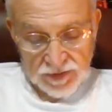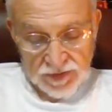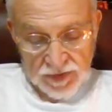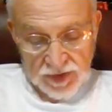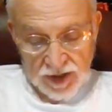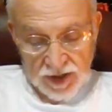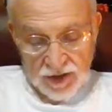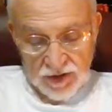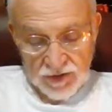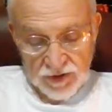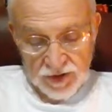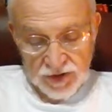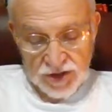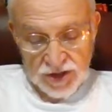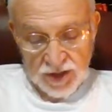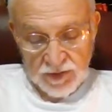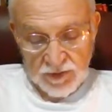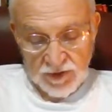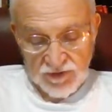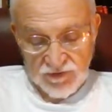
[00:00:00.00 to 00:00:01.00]
Then on
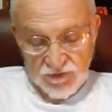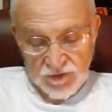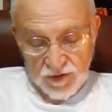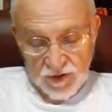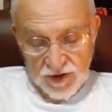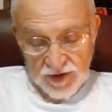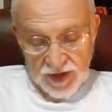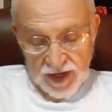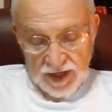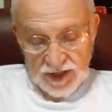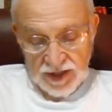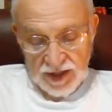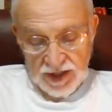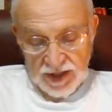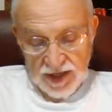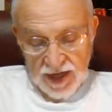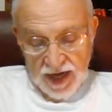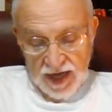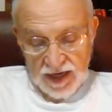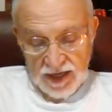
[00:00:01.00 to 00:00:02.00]
December 4th,
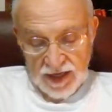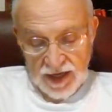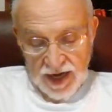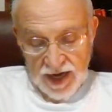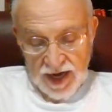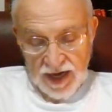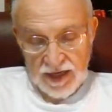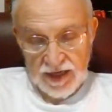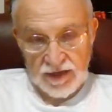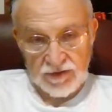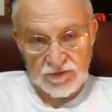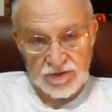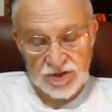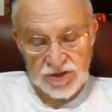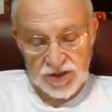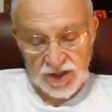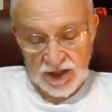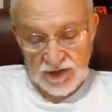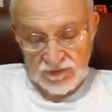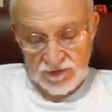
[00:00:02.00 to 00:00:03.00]
1899, he
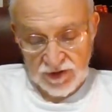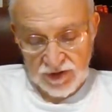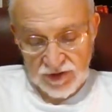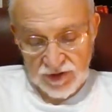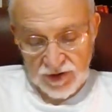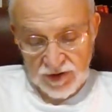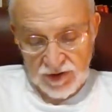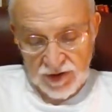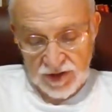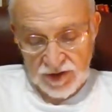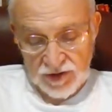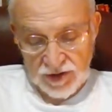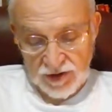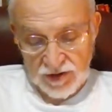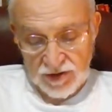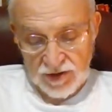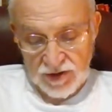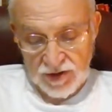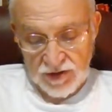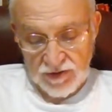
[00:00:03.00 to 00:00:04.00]
received the
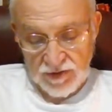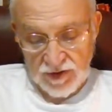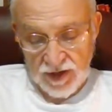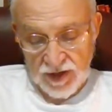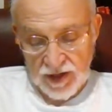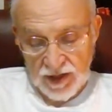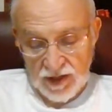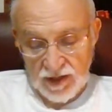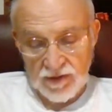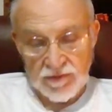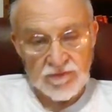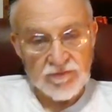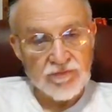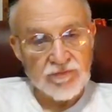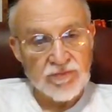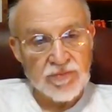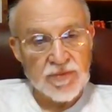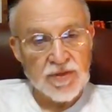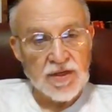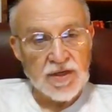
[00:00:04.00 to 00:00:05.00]
33rd degree
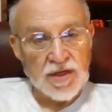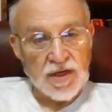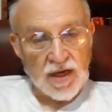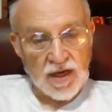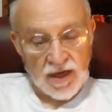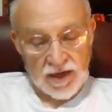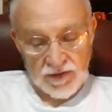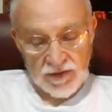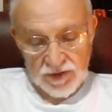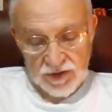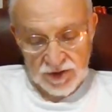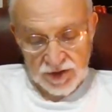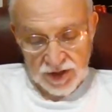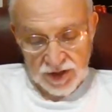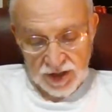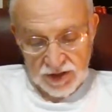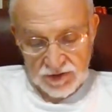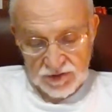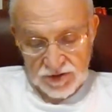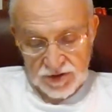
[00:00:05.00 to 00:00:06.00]
in the
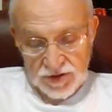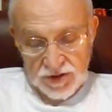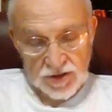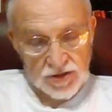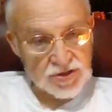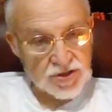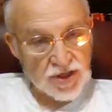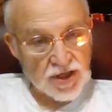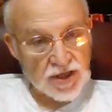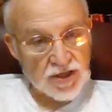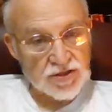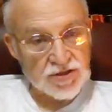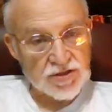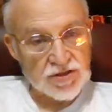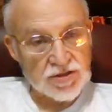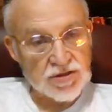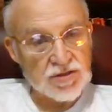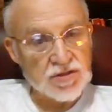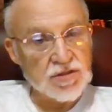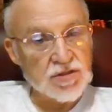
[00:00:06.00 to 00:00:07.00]
Southern
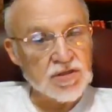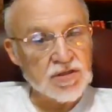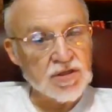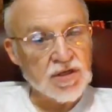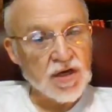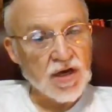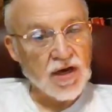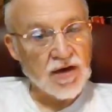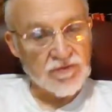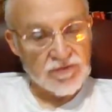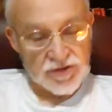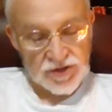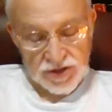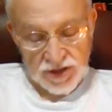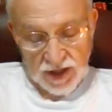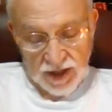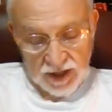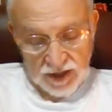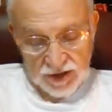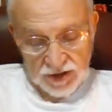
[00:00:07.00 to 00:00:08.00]
jurisdiction of the
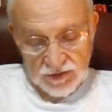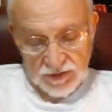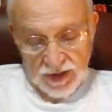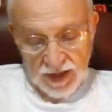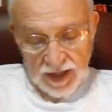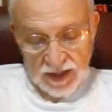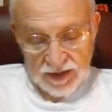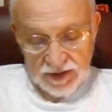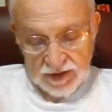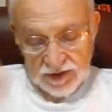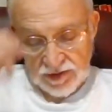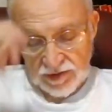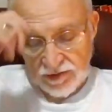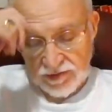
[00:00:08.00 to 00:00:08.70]
Scottish Rite.